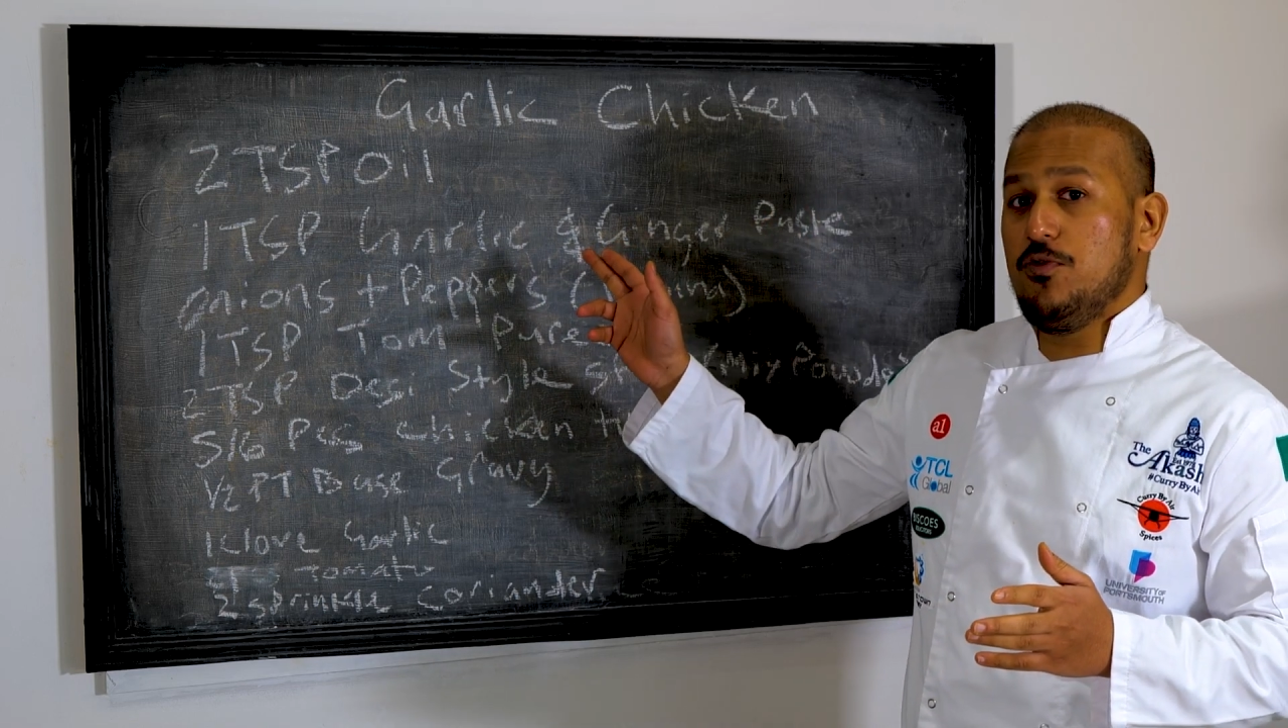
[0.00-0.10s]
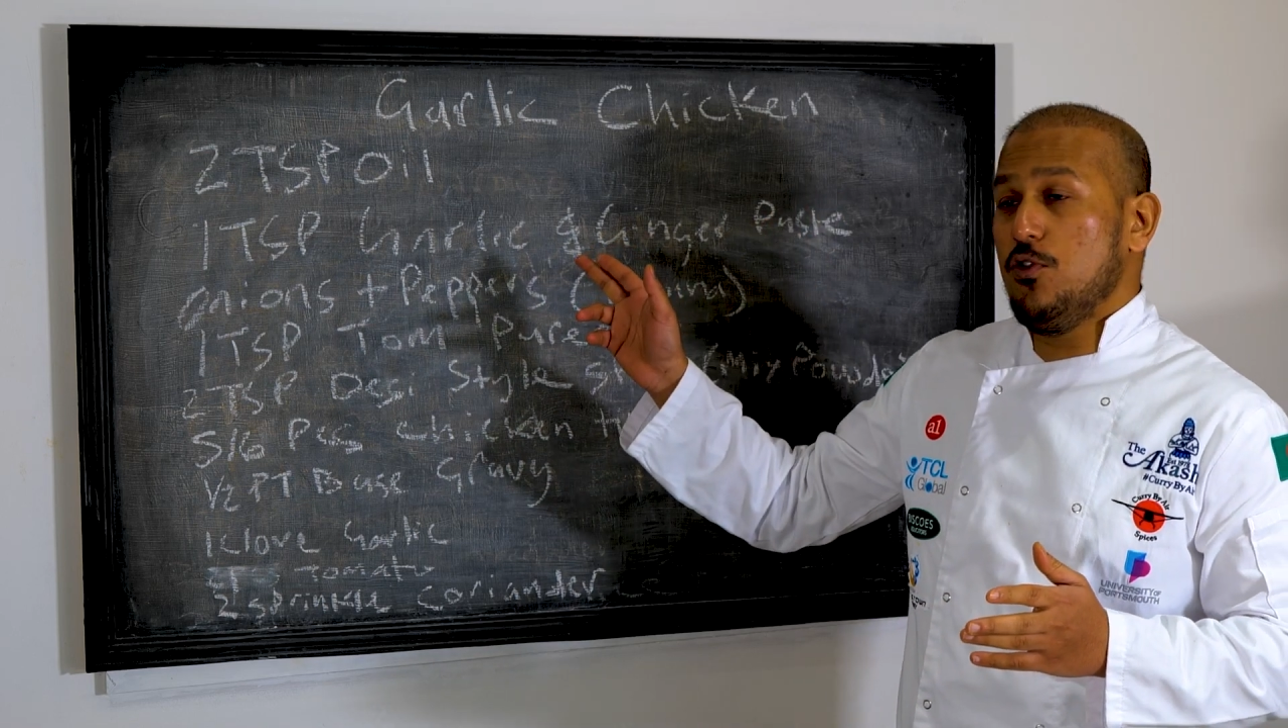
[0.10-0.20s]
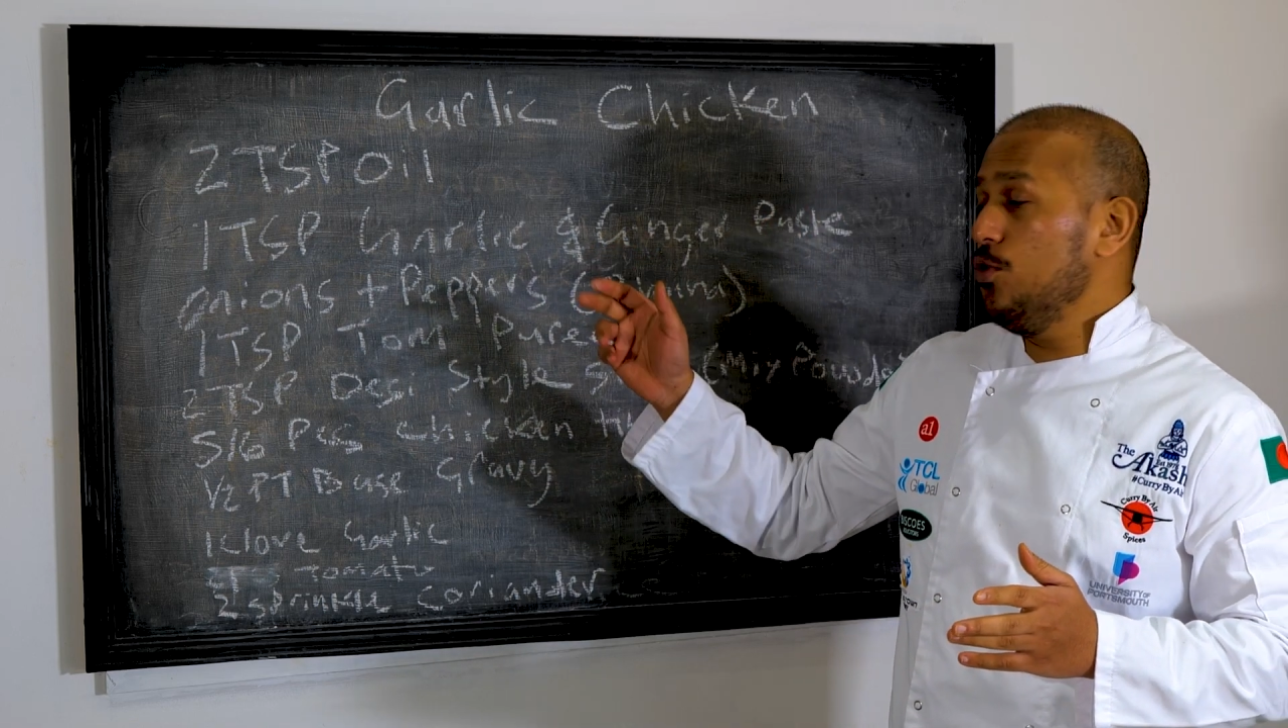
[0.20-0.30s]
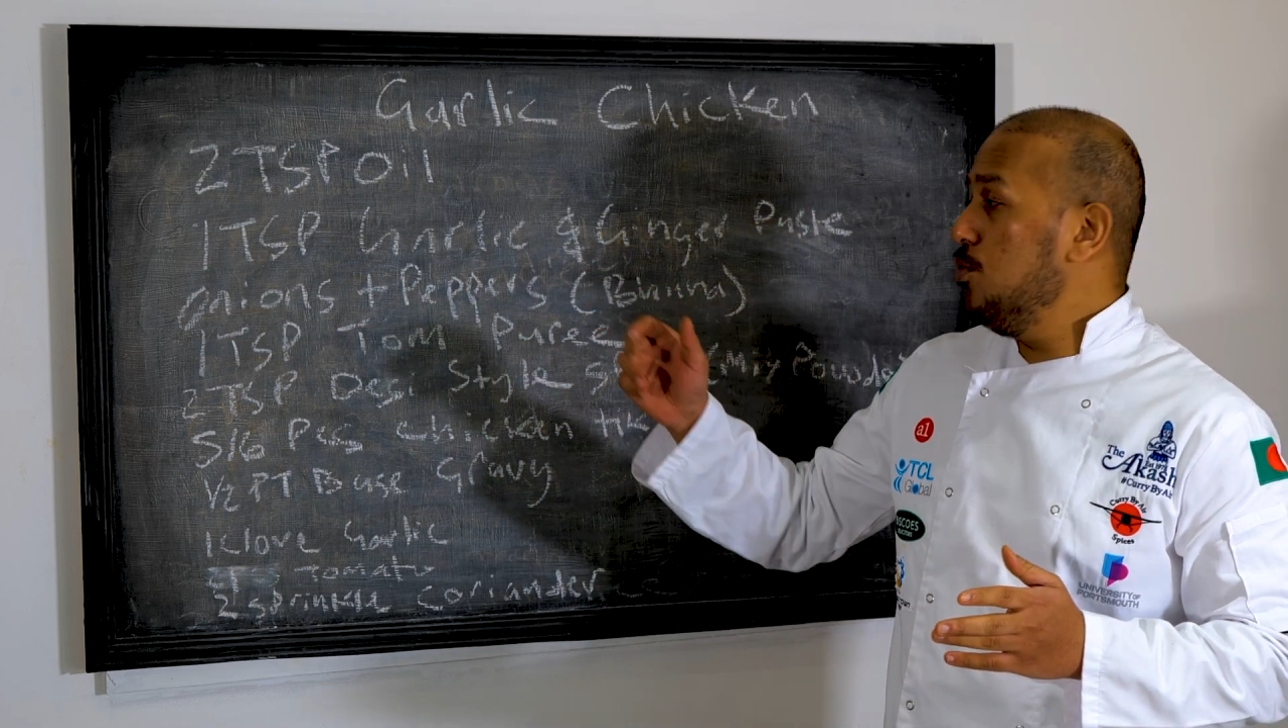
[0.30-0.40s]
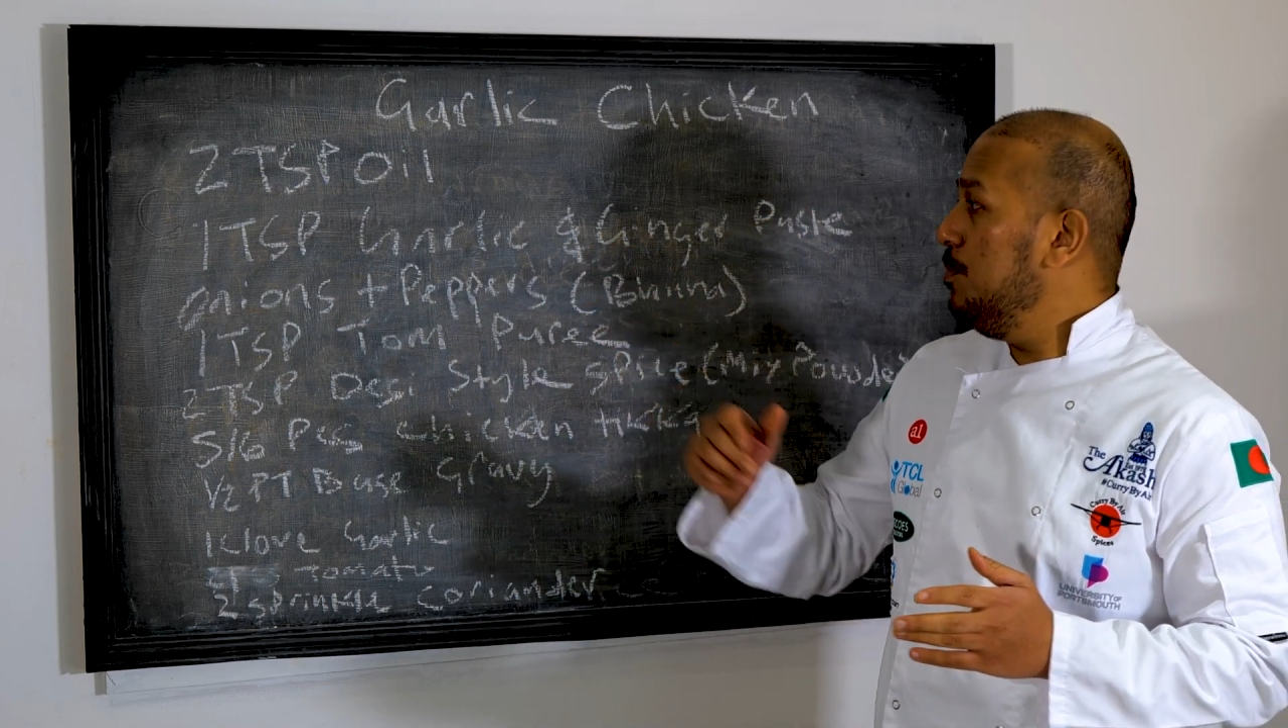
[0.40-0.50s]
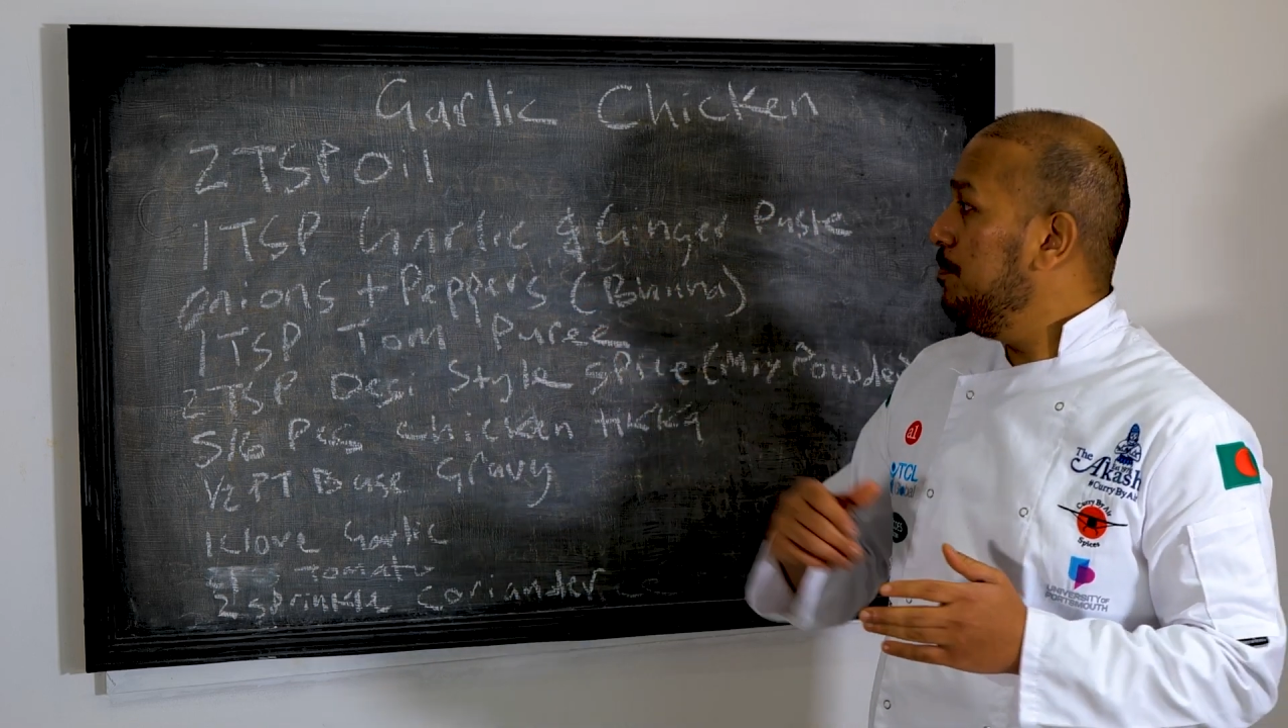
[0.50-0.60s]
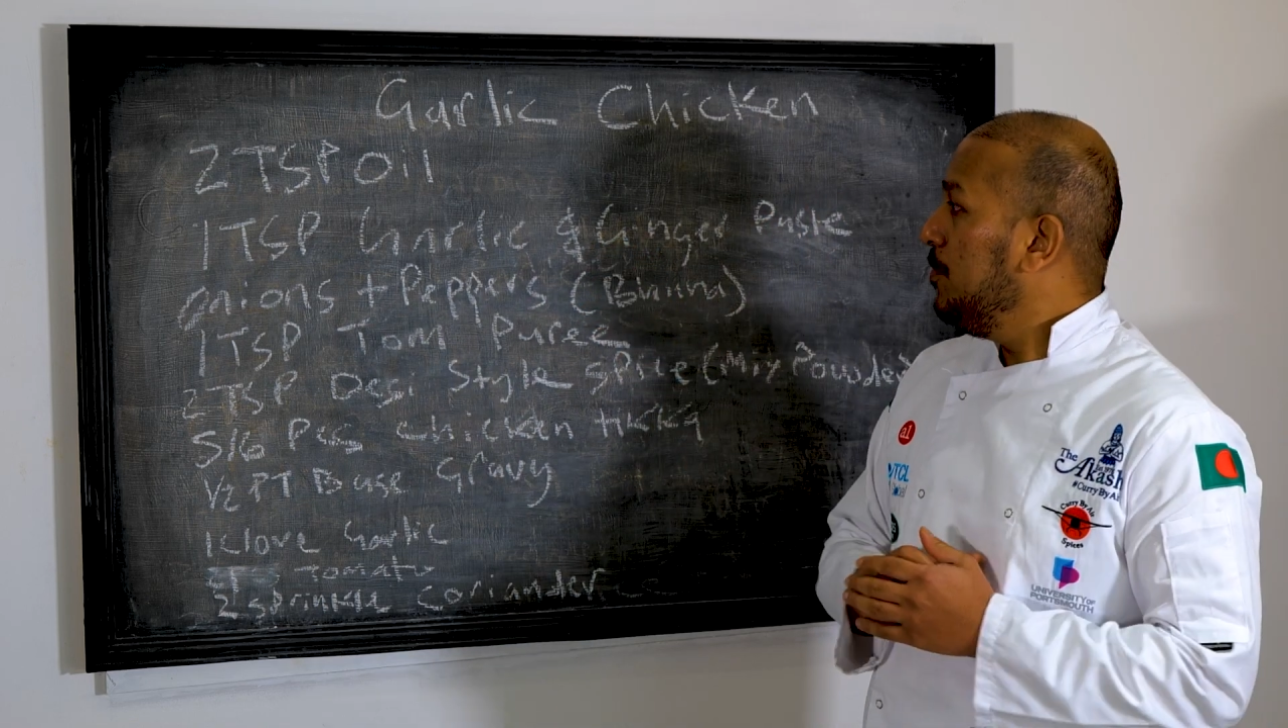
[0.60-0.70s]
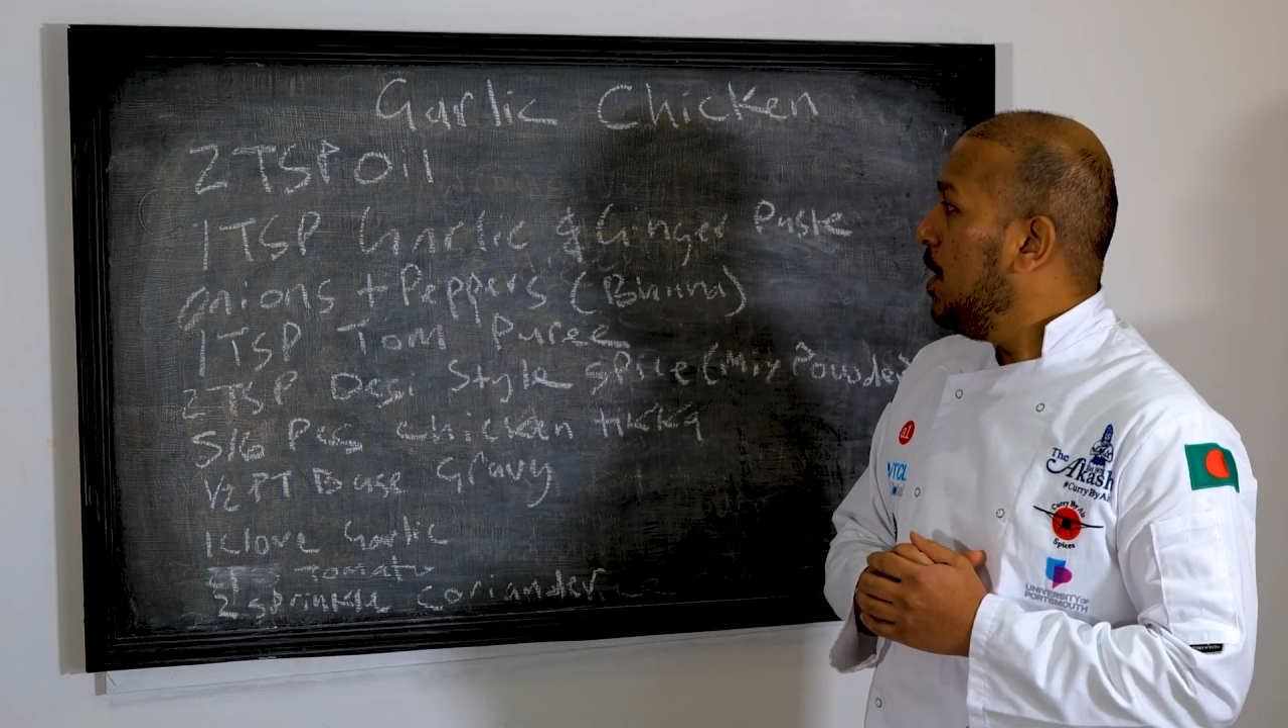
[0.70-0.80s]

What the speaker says: of oil,